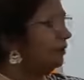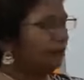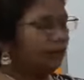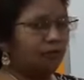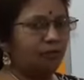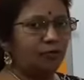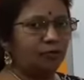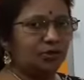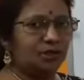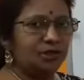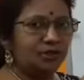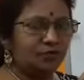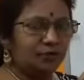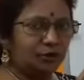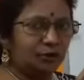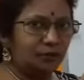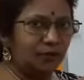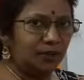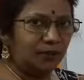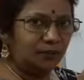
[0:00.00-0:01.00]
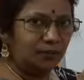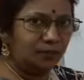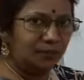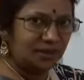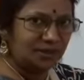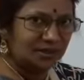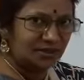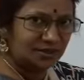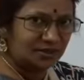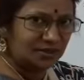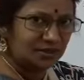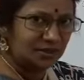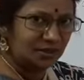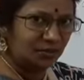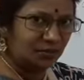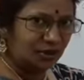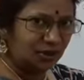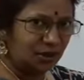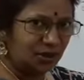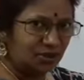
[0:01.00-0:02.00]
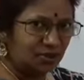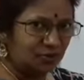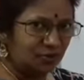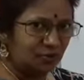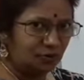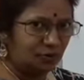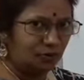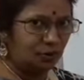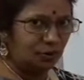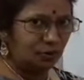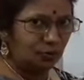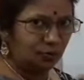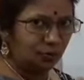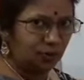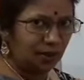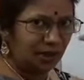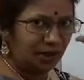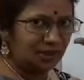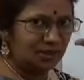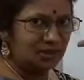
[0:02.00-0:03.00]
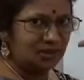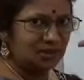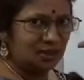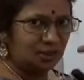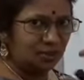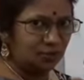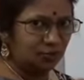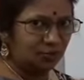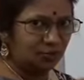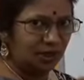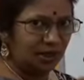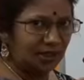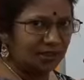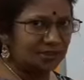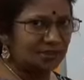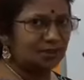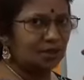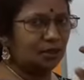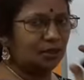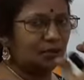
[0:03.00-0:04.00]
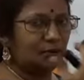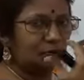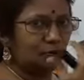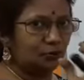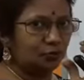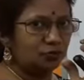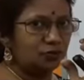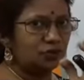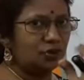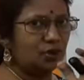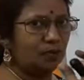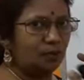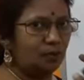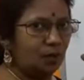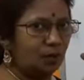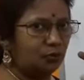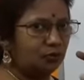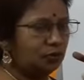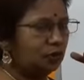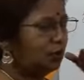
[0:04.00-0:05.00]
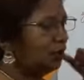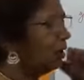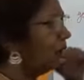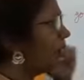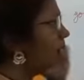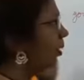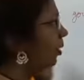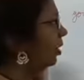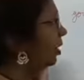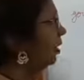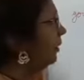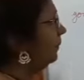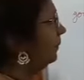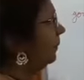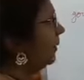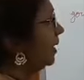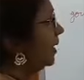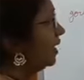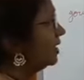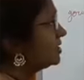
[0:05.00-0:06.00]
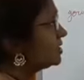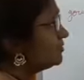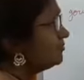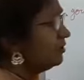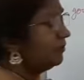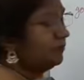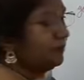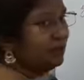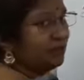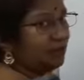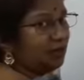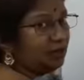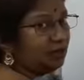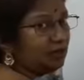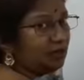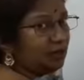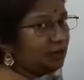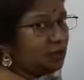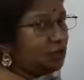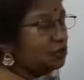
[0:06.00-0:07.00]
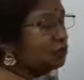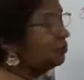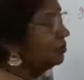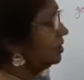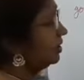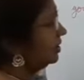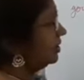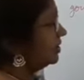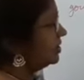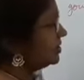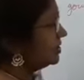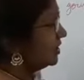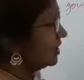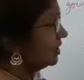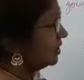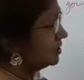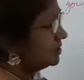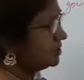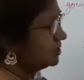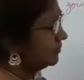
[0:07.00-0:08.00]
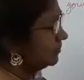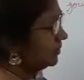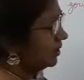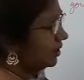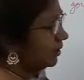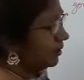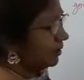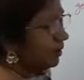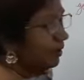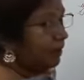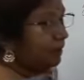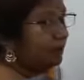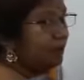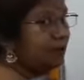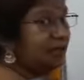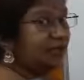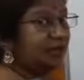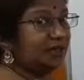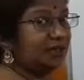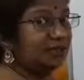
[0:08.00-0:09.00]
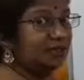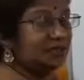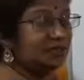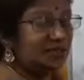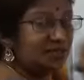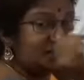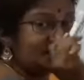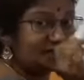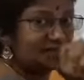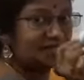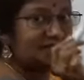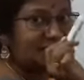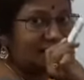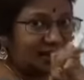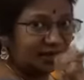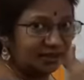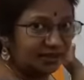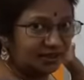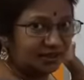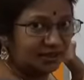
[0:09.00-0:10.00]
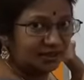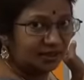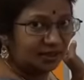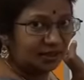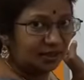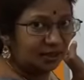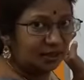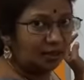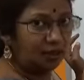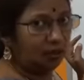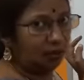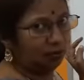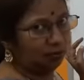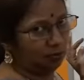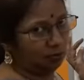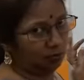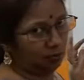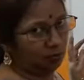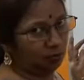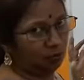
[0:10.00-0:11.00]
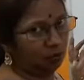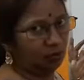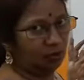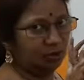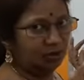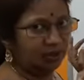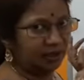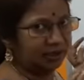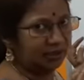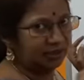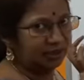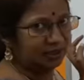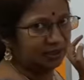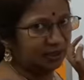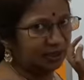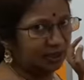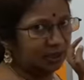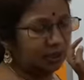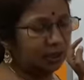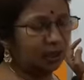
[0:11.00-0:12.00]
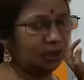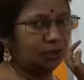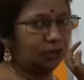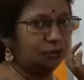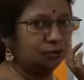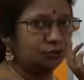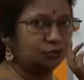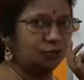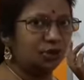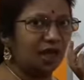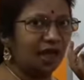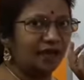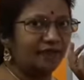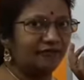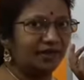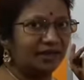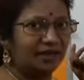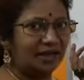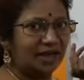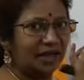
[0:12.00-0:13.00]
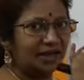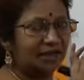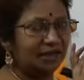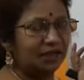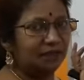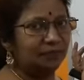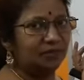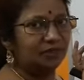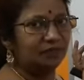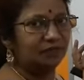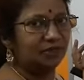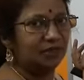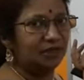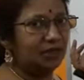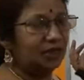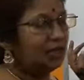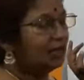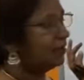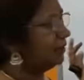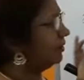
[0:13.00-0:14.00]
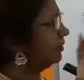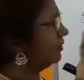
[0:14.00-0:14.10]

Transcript: What do you mean by basic design? You understood now? Two hands, two legs, nose, mouth, all parts will be there. So the design is similar. But is it identical? No, not identical. You should have a clarity between the